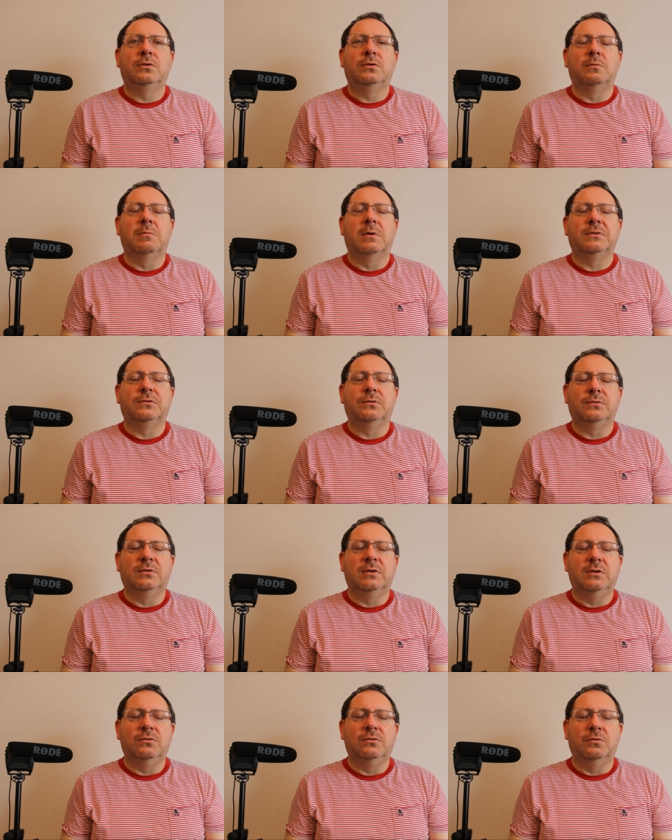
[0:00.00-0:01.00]
The muscles
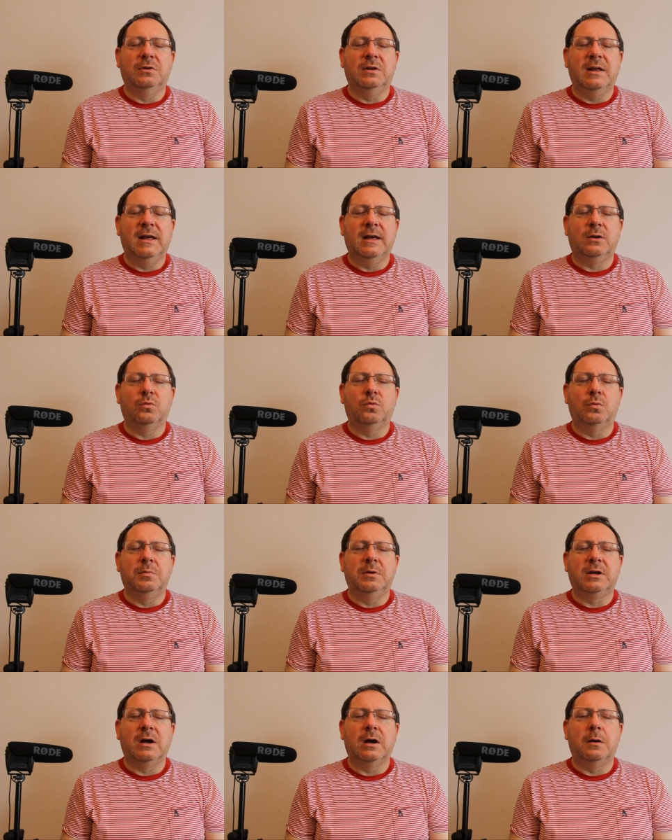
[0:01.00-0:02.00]
in your neck will
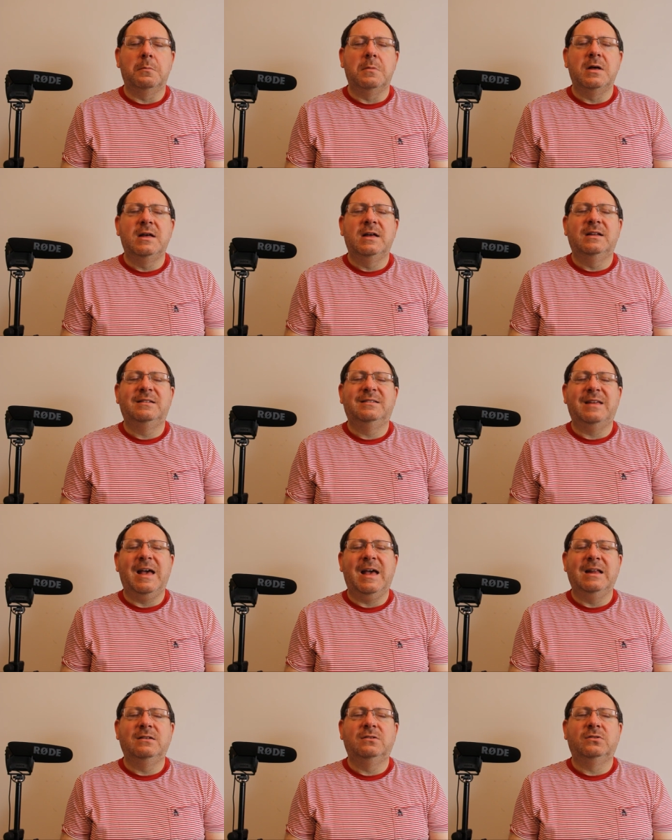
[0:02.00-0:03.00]
become
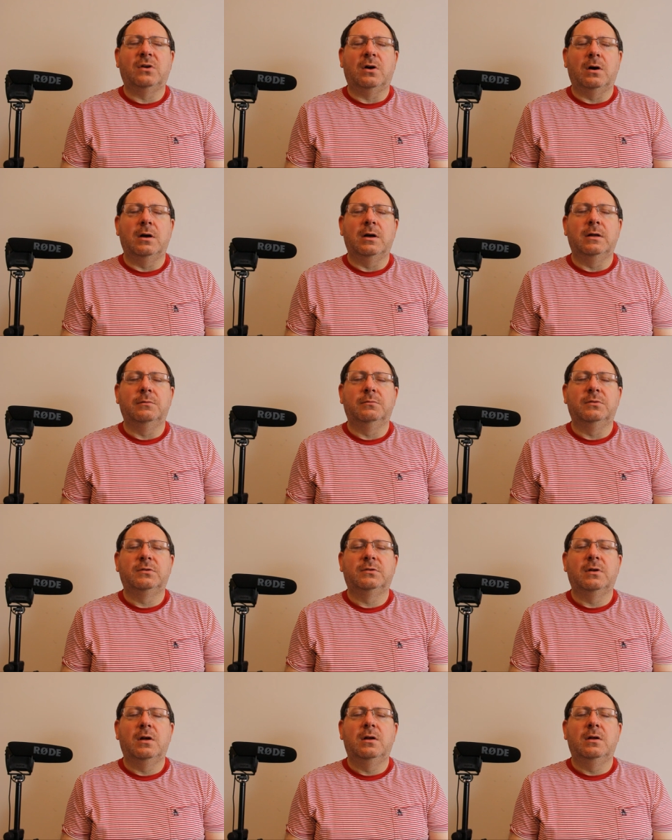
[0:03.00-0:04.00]
10
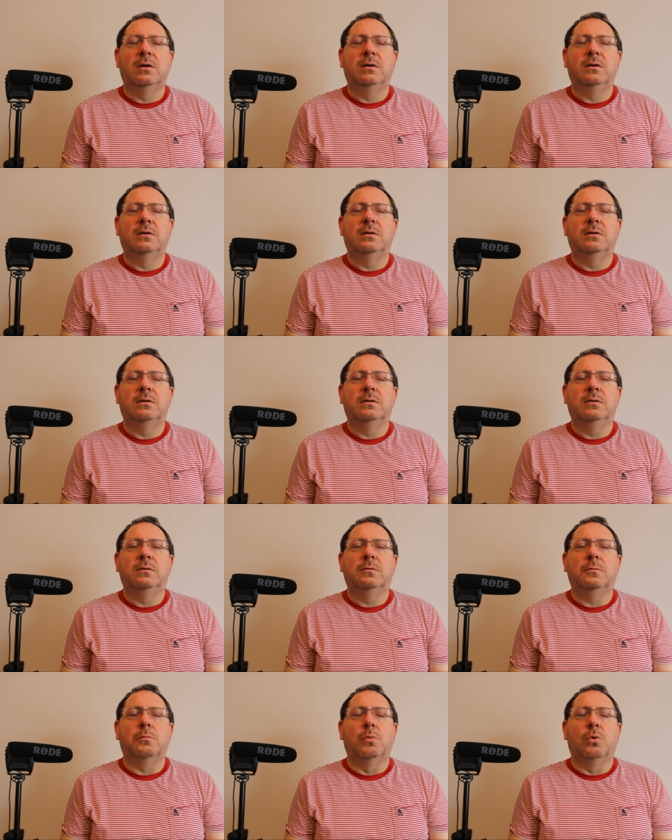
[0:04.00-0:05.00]
times
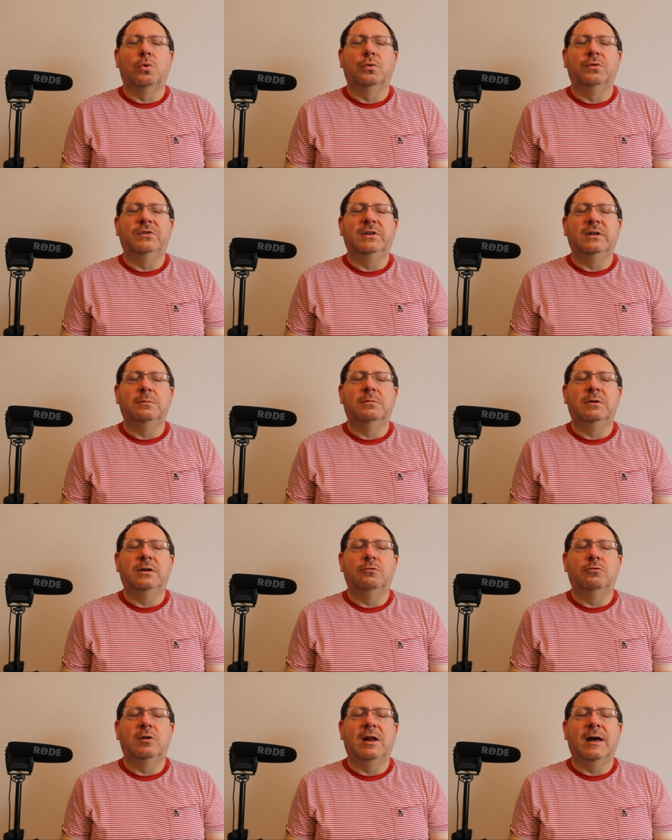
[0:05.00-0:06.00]
more
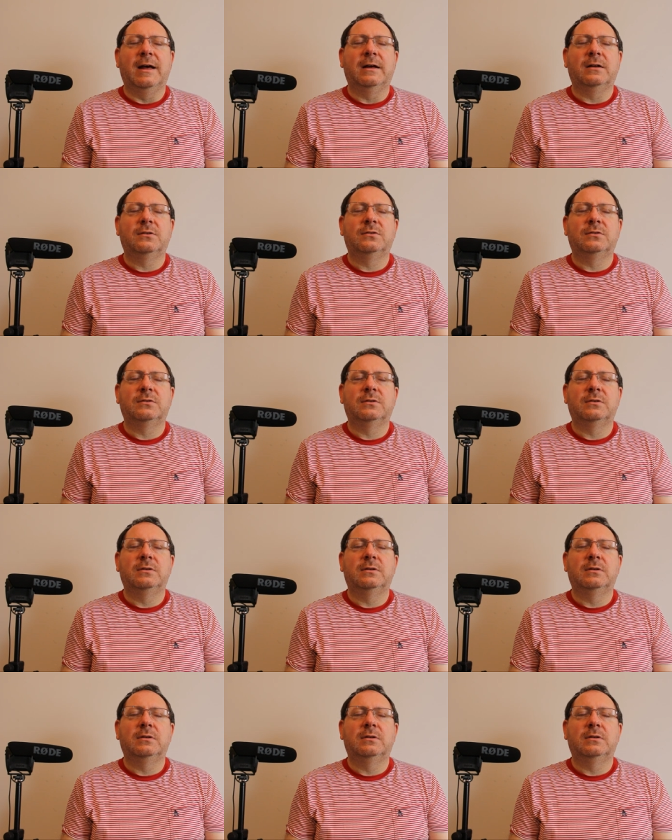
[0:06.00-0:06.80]
deeply relaxed.